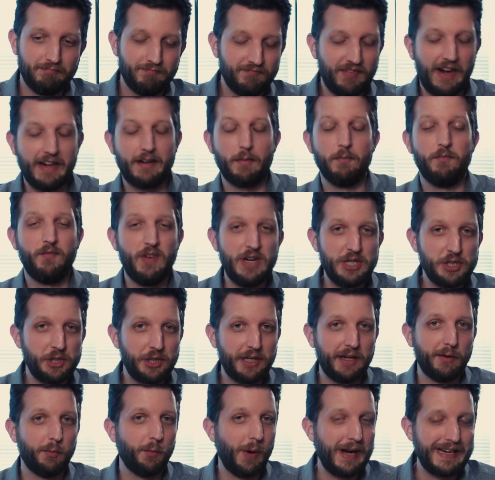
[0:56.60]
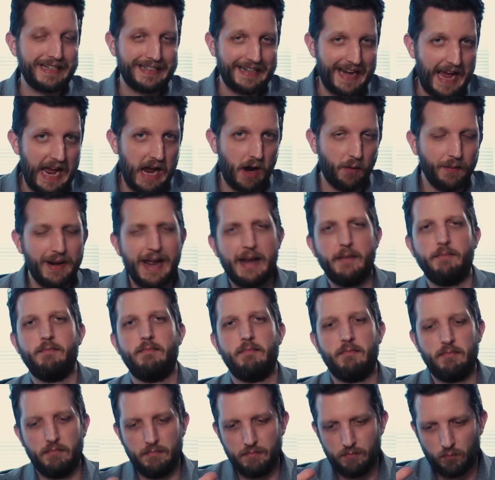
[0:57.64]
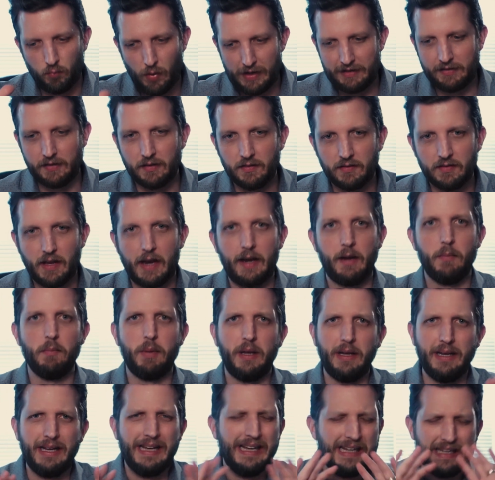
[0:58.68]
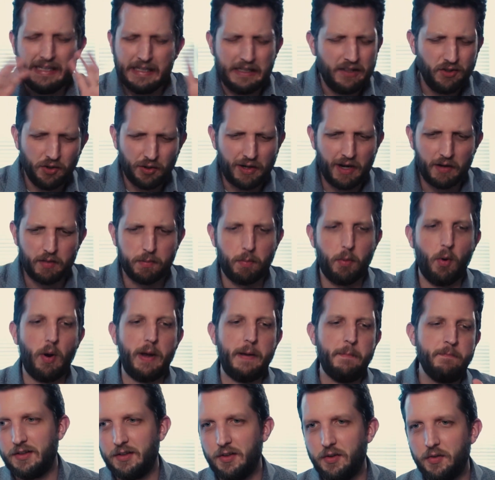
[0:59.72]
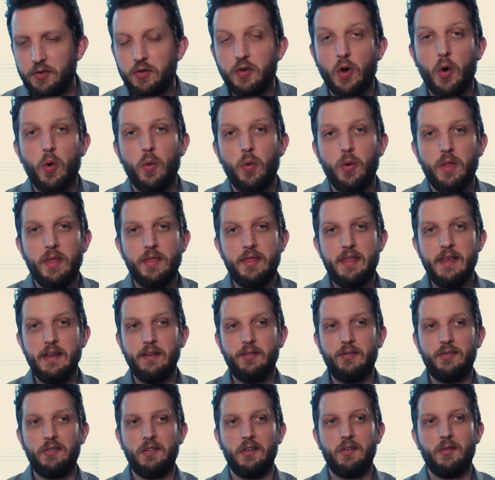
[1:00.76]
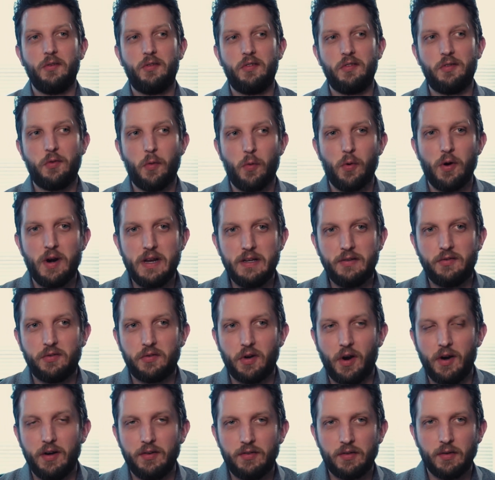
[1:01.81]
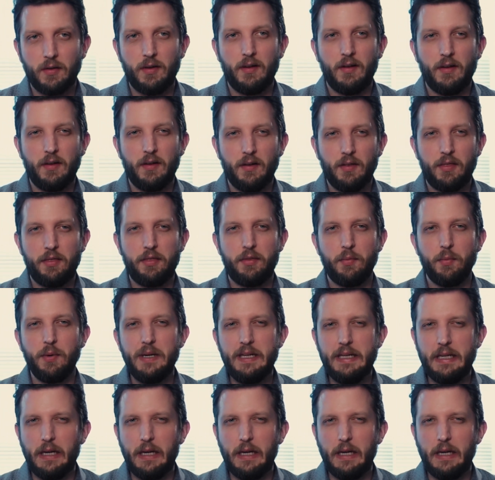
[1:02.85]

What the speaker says: In fact, I'm finishing it right now. Not right this second, but you'll get the point. So this story starts 3